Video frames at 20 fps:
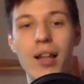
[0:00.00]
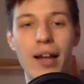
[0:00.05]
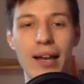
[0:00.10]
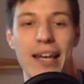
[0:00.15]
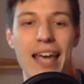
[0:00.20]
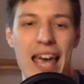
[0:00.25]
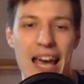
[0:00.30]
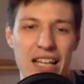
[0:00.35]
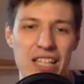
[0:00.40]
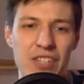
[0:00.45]

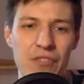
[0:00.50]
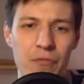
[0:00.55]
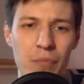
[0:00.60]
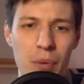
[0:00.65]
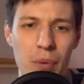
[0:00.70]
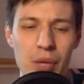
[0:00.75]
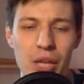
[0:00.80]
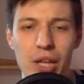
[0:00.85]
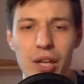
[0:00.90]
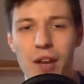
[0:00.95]
like
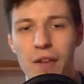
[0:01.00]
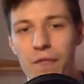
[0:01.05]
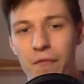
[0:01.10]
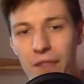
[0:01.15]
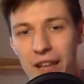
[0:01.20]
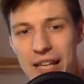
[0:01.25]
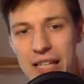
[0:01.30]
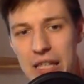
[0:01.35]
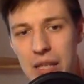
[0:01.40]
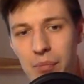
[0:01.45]
active mobility,
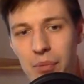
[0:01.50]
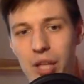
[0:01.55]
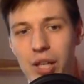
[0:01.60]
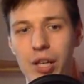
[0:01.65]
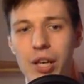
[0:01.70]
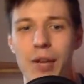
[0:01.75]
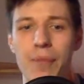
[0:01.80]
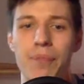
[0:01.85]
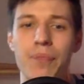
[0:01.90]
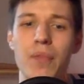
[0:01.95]

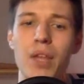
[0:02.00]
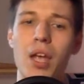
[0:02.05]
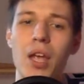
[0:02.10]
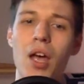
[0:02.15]
flexibility,